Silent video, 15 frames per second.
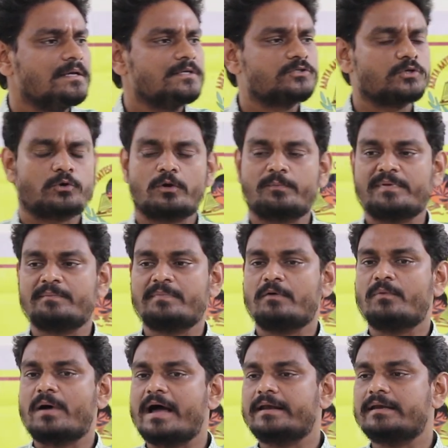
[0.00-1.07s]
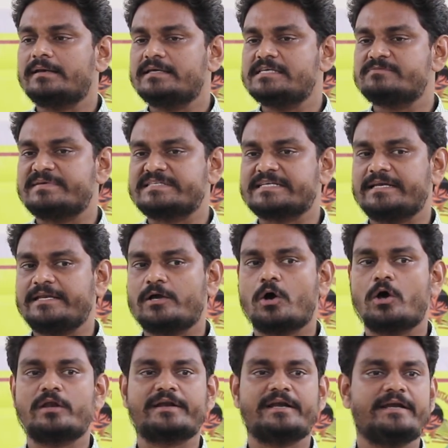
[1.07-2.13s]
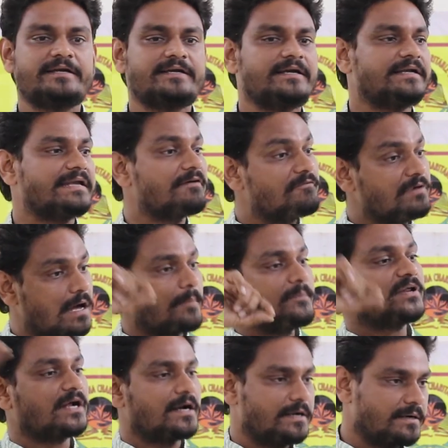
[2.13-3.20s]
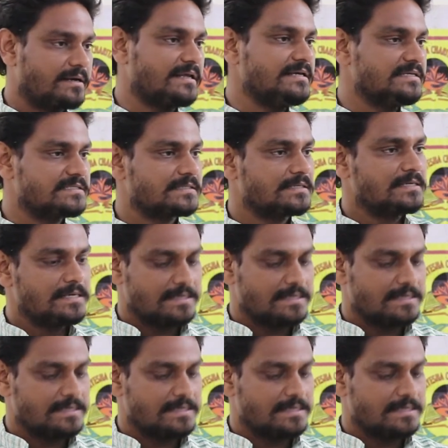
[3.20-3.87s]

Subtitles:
So group number 1 is basically all related developed countries,